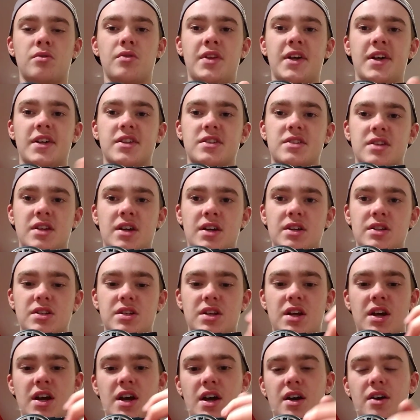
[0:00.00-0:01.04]
that's nice
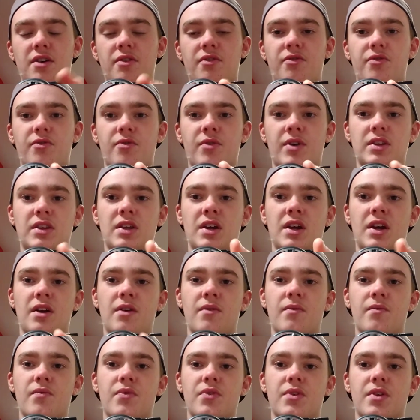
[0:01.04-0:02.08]
to have right
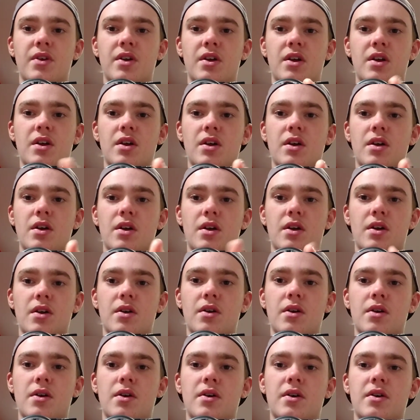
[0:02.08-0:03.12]
there.
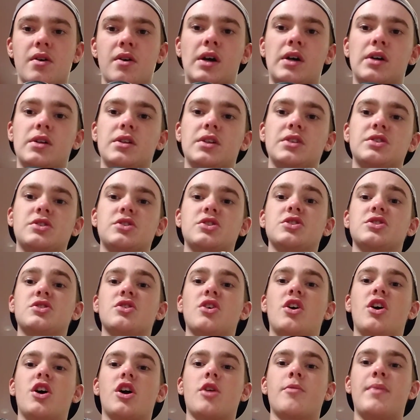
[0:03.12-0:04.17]
Let's just
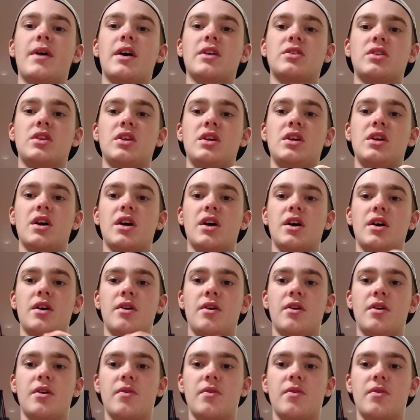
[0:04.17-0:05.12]
talk about the